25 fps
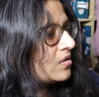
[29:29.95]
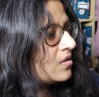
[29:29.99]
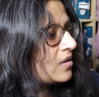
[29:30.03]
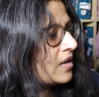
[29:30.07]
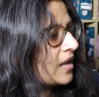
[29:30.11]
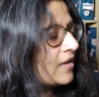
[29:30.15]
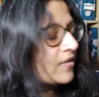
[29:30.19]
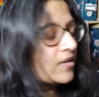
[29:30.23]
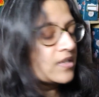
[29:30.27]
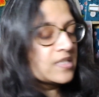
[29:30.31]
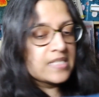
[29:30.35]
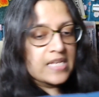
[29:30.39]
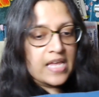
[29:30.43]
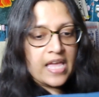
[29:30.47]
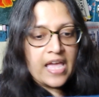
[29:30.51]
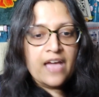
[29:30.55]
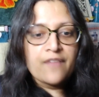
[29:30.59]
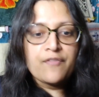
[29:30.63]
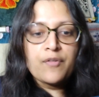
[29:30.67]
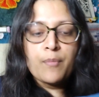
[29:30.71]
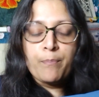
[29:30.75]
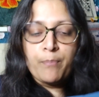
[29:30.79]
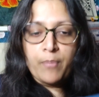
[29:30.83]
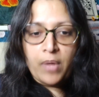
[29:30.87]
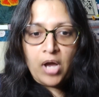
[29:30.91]
have, because I
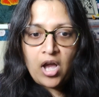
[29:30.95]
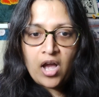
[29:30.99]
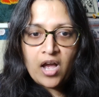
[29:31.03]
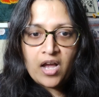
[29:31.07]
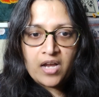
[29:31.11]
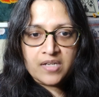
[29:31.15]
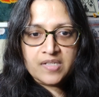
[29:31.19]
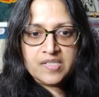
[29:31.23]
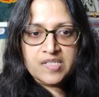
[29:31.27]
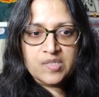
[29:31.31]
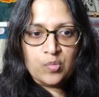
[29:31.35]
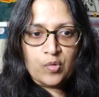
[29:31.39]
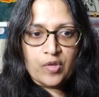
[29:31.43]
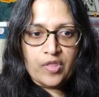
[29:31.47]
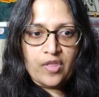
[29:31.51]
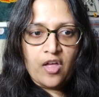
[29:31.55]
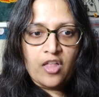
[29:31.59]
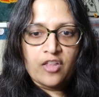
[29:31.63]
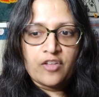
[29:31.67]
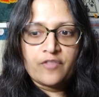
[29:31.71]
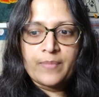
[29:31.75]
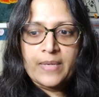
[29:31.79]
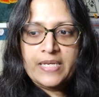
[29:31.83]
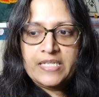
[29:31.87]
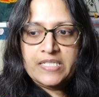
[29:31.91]
have a box with
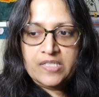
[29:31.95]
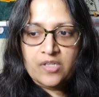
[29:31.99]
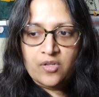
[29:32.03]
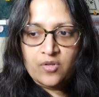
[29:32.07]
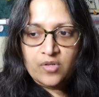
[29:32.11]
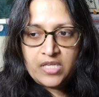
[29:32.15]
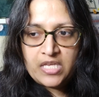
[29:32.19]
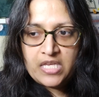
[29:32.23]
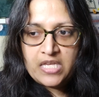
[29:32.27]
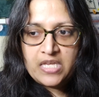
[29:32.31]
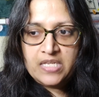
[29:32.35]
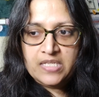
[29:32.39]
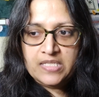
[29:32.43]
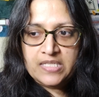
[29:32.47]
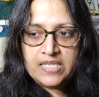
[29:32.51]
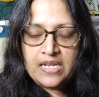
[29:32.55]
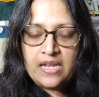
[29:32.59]
all of my sulkies,